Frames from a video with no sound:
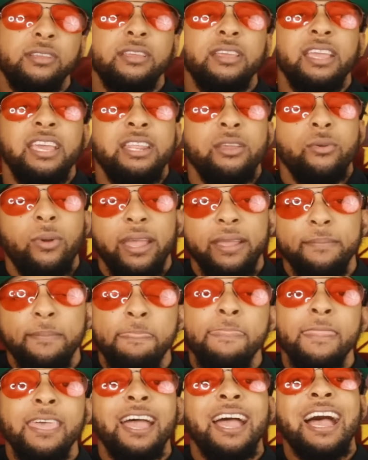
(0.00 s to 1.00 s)
Anyway,
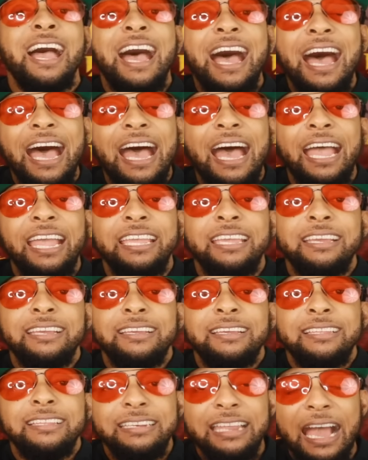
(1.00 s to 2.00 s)
I
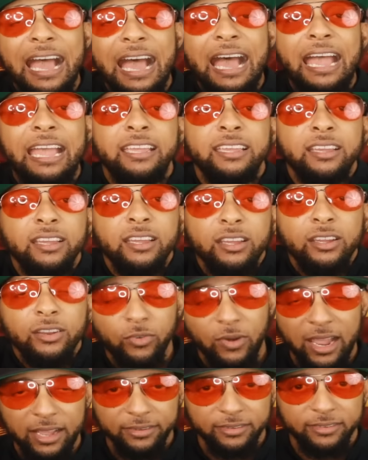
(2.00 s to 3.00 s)

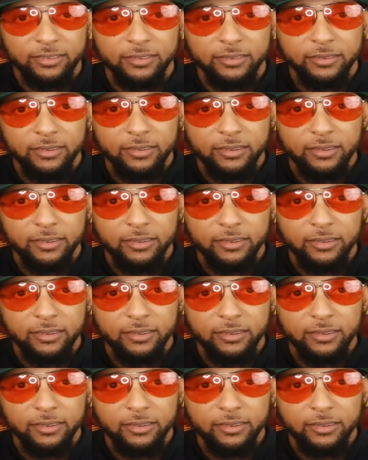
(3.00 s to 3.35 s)
digress.